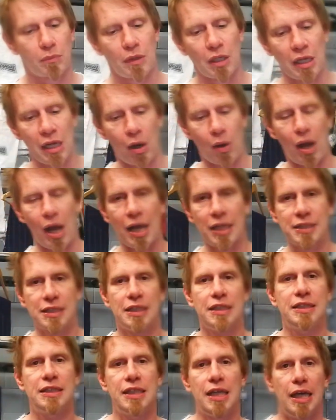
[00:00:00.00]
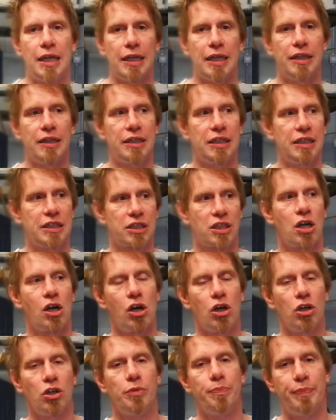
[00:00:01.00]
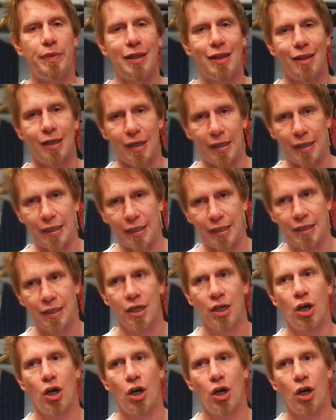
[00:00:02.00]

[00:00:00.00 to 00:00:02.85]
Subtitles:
Now, as I said, this can't be like